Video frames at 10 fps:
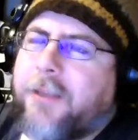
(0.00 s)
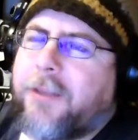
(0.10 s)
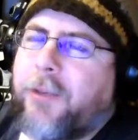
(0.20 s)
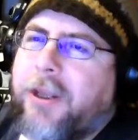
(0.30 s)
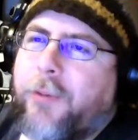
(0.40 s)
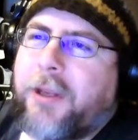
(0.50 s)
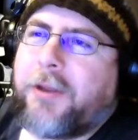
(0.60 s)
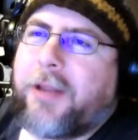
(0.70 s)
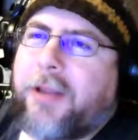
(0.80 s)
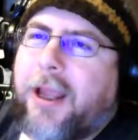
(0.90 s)
when
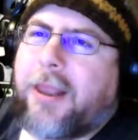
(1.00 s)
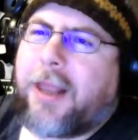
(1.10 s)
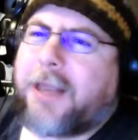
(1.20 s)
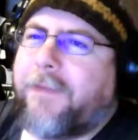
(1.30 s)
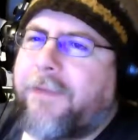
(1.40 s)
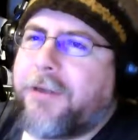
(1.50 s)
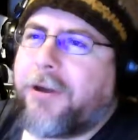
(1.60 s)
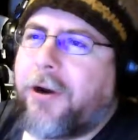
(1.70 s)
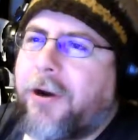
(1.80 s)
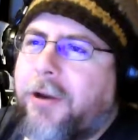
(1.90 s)
you that's the first
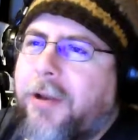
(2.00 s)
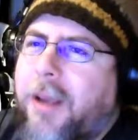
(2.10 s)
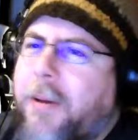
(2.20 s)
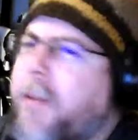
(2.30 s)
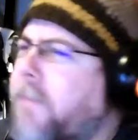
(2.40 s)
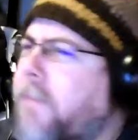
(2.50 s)
card you name, I'm like,